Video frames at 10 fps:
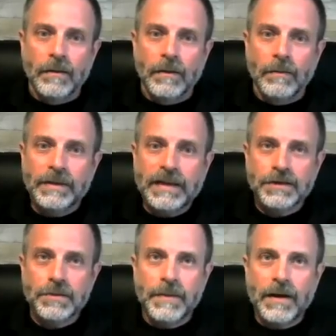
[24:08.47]
But
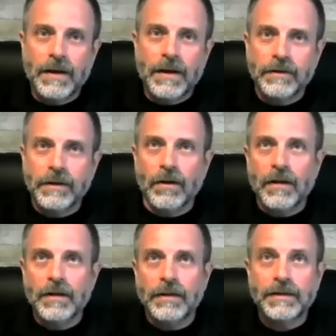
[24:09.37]
that's about,
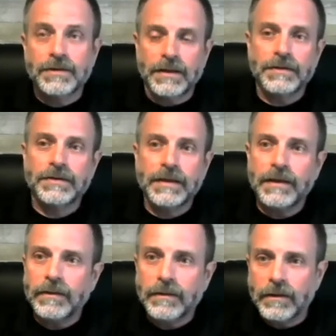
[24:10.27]
that's
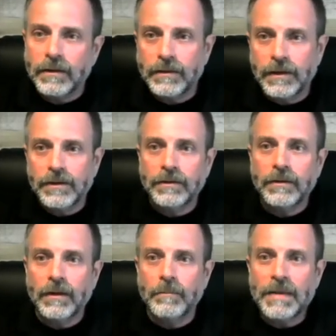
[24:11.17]
the
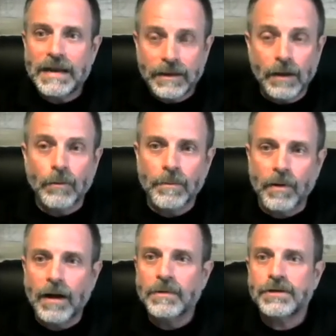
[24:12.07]
meeting that we
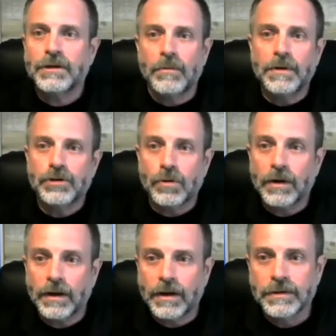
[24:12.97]
promised. It would be
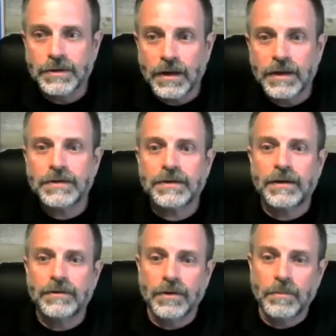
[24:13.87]
short and concise
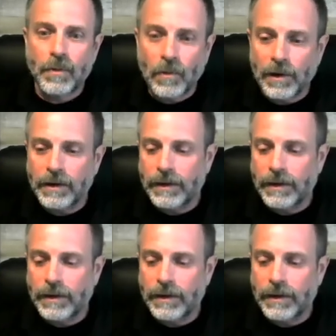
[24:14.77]
and to the point.